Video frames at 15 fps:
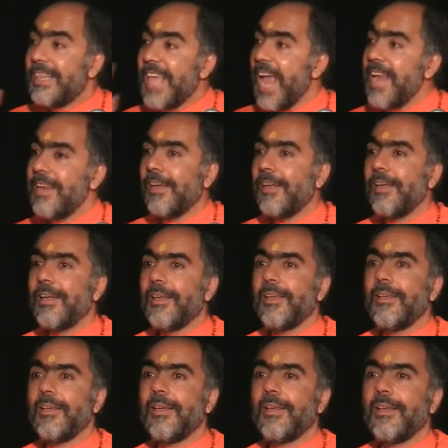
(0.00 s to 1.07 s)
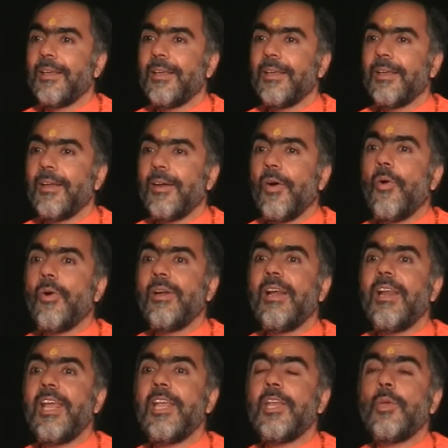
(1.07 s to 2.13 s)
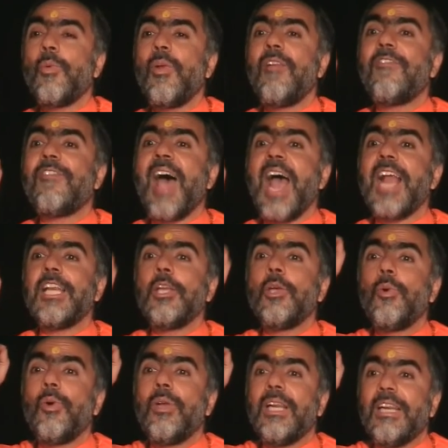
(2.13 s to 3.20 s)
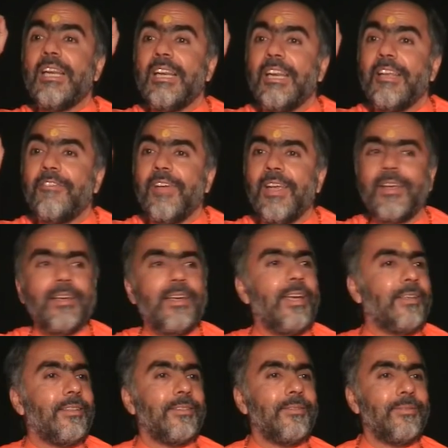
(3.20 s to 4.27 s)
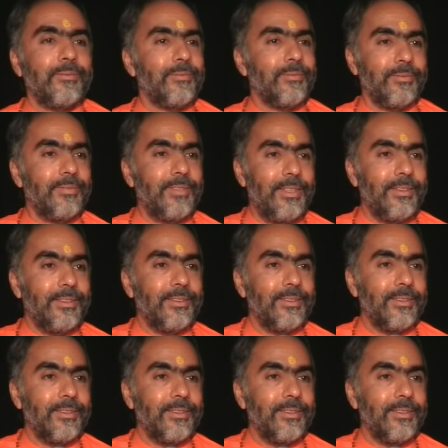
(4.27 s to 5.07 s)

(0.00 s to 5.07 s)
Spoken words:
Then only you will value living it. No?